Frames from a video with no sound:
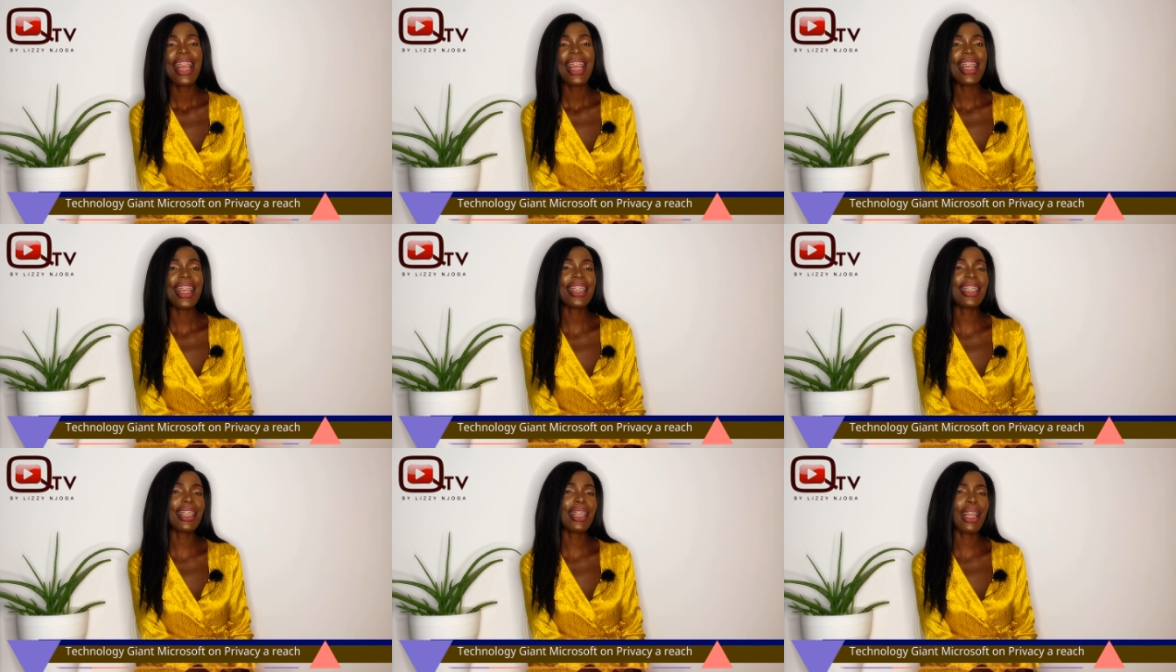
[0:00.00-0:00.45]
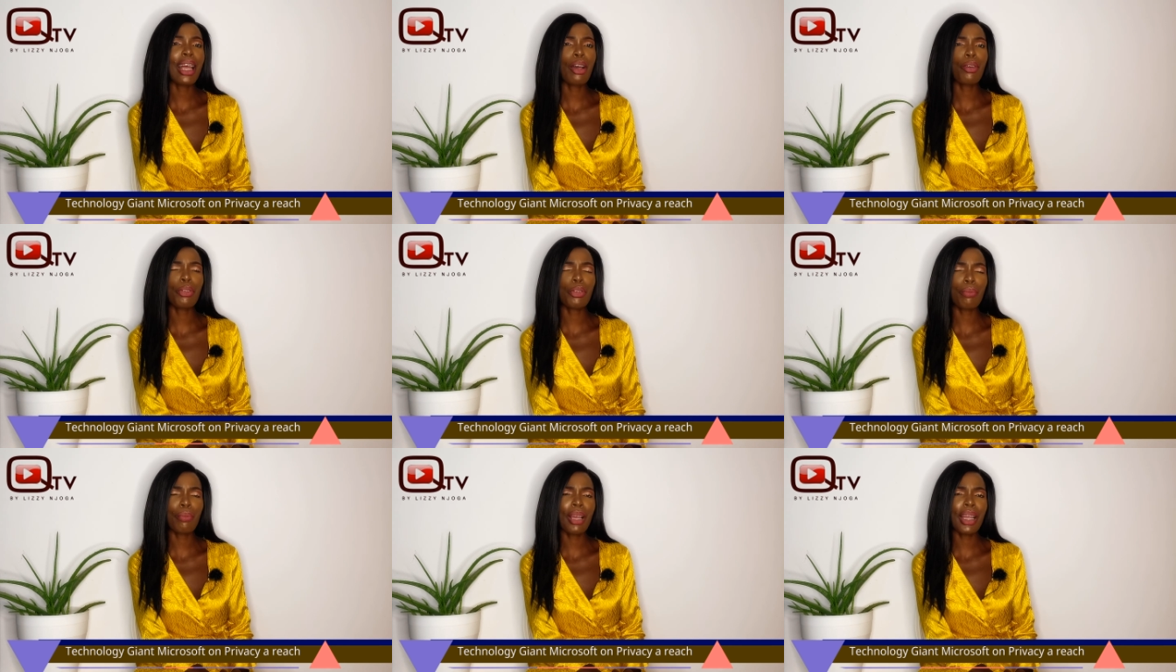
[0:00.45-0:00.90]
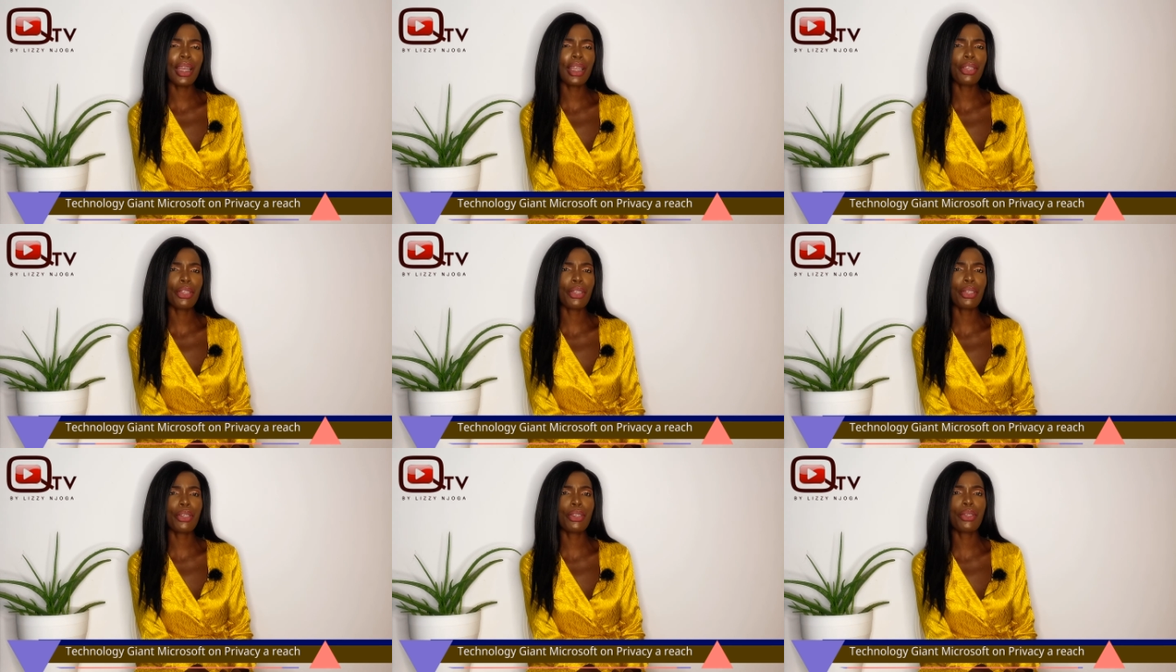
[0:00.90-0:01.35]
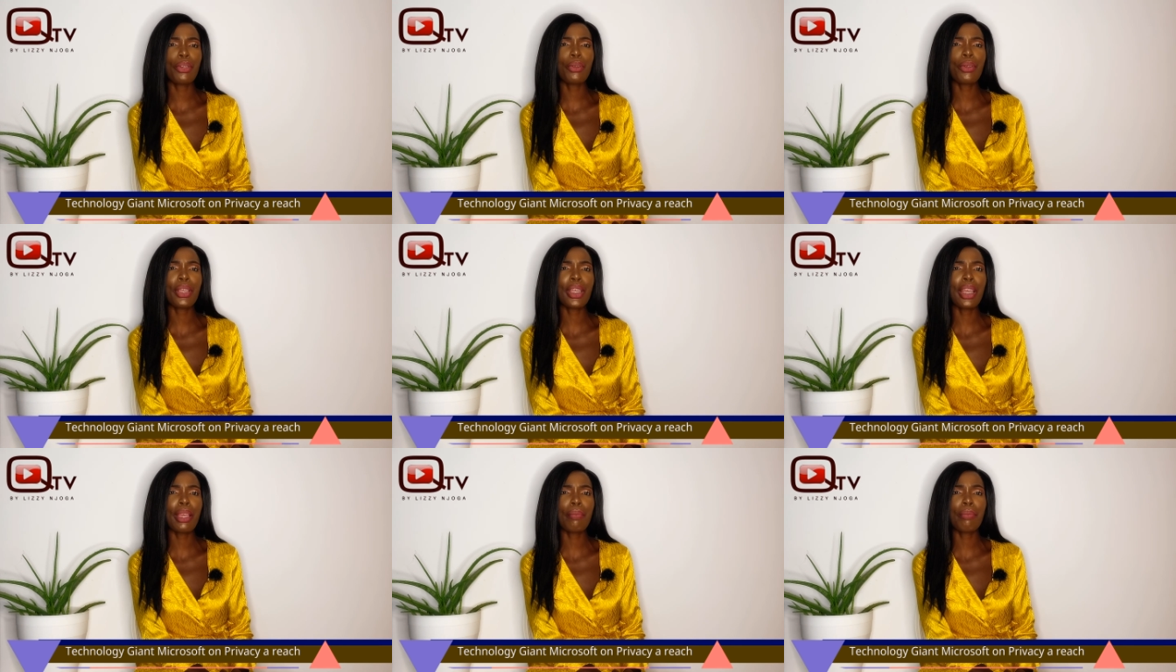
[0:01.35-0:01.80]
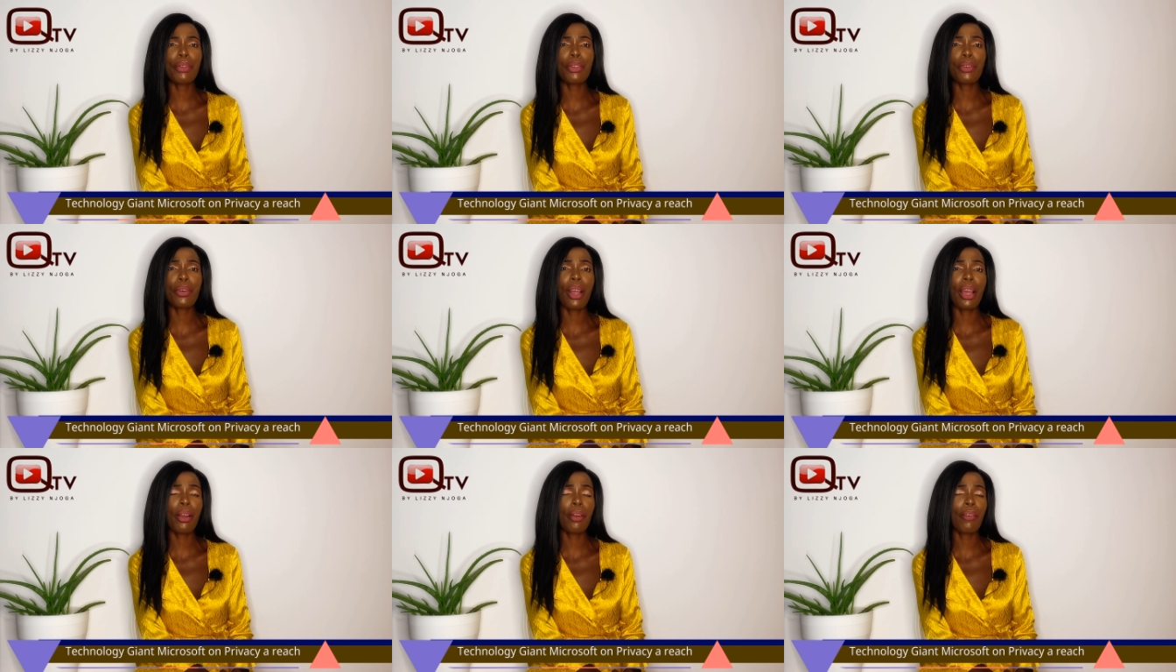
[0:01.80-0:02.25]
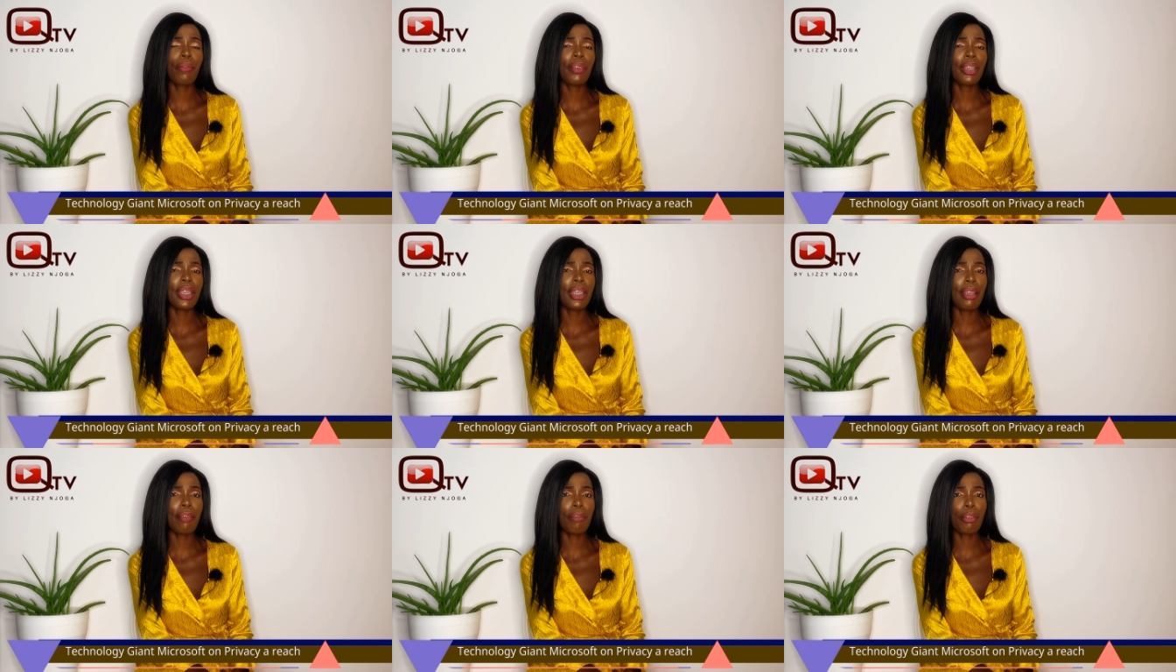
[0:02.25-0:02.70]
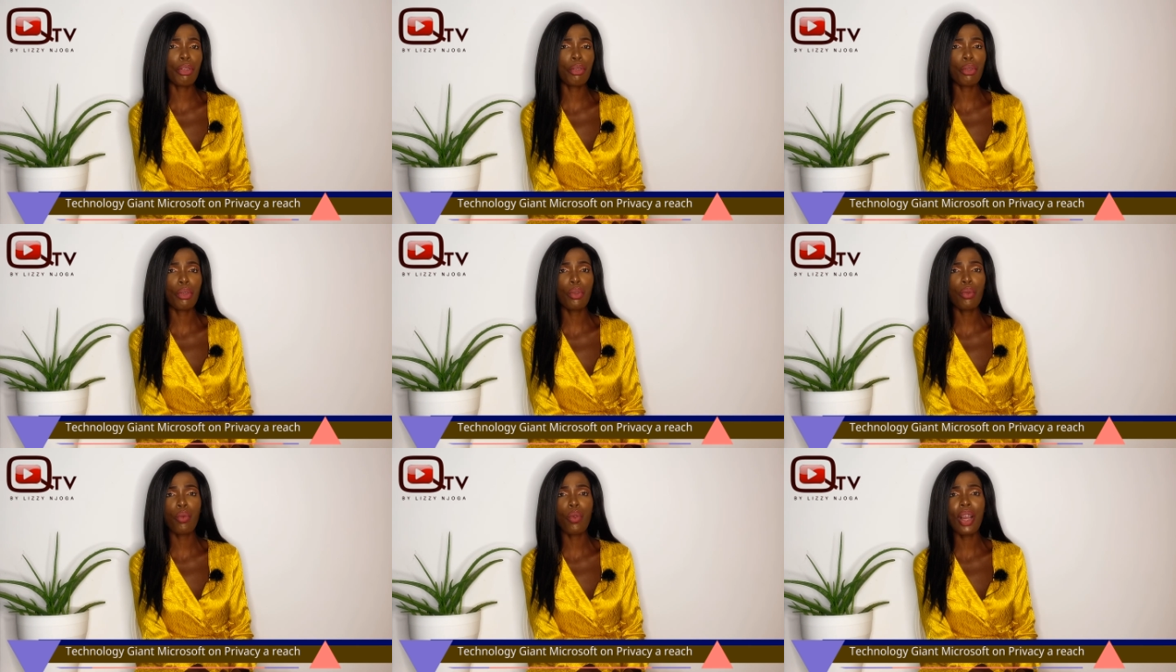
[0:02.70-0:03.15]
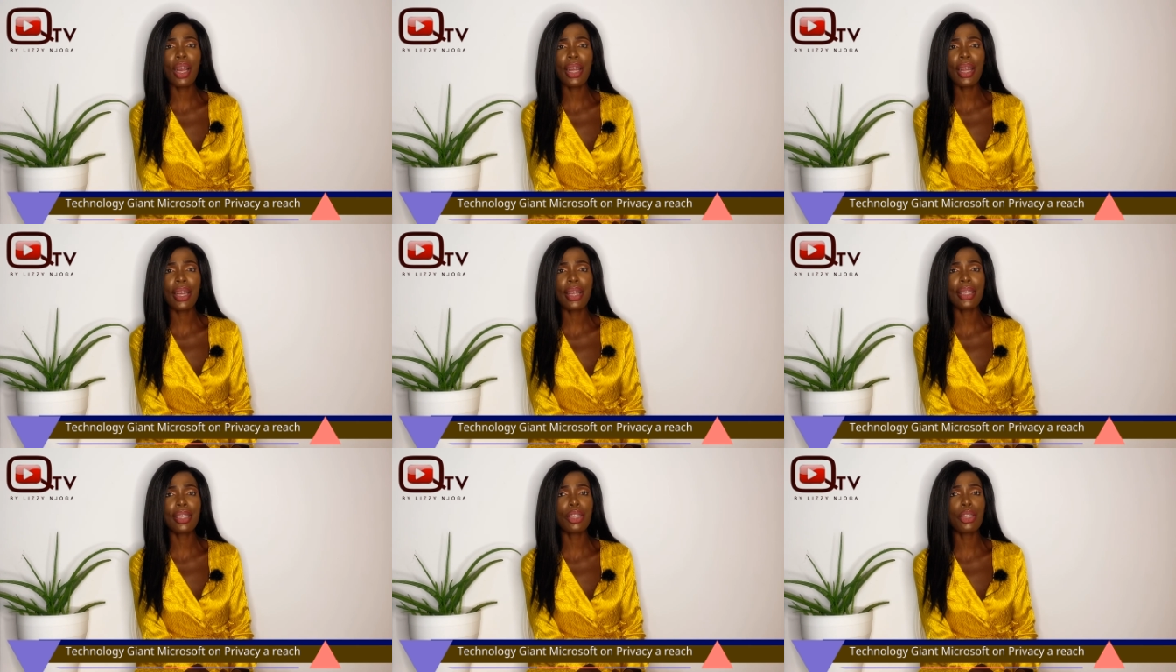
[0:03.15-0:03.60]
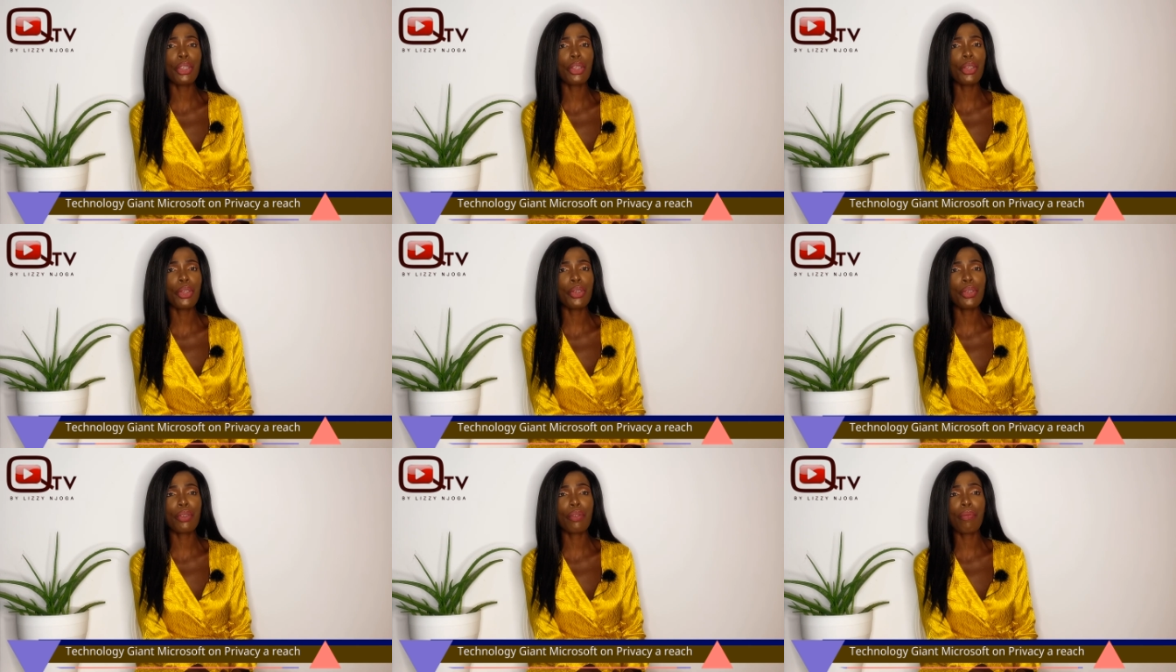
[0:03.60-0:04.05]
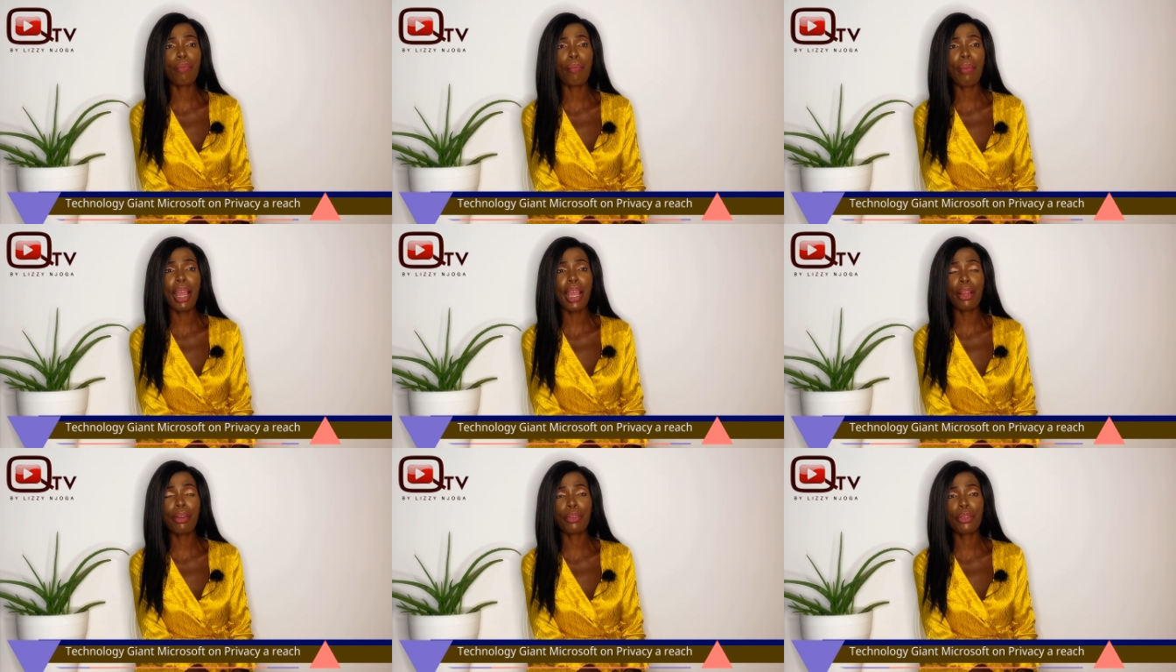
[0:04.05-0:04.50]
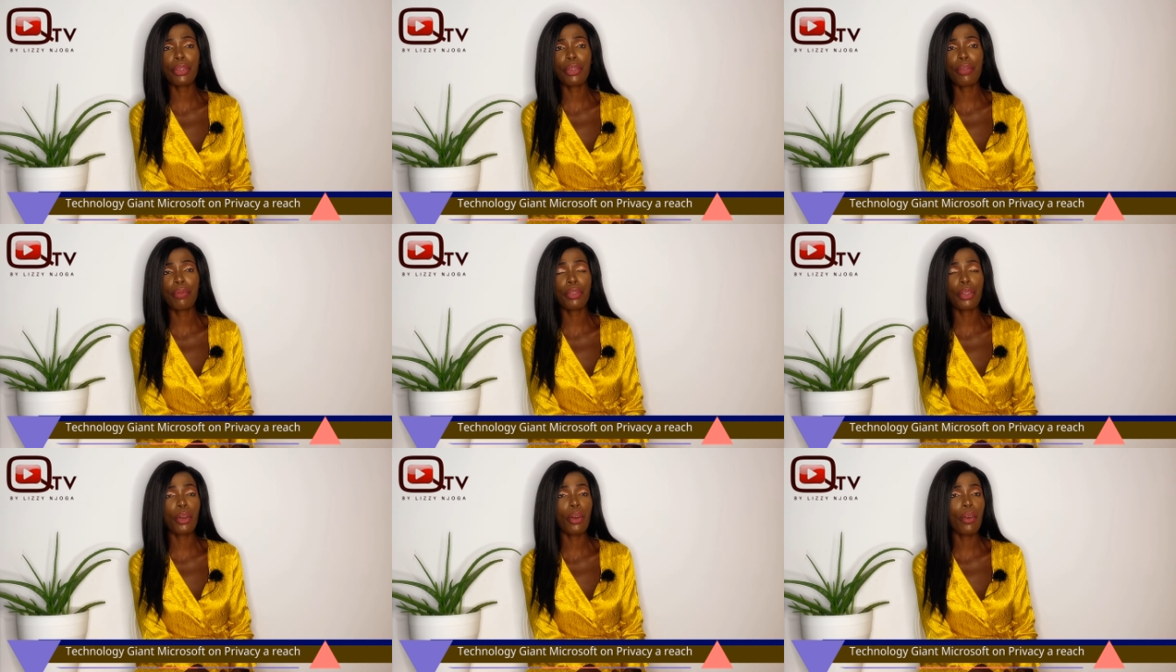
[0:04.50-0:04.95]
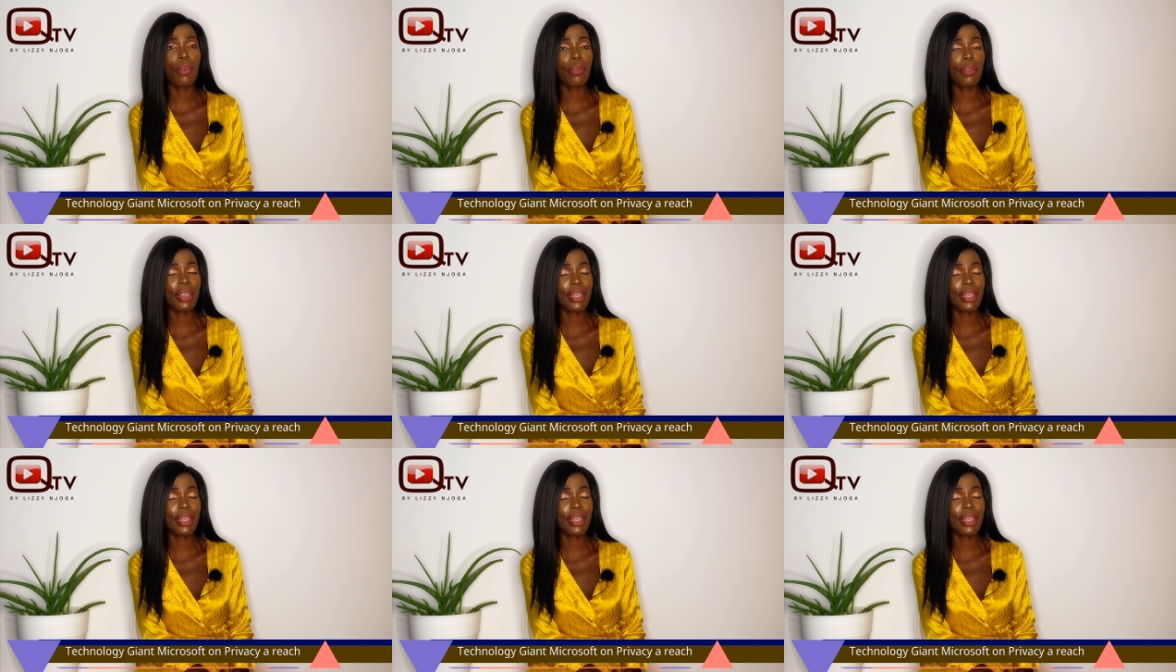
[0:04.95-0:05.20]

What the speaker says: It allows managers to keep track of individual workers' use of Microsoft Office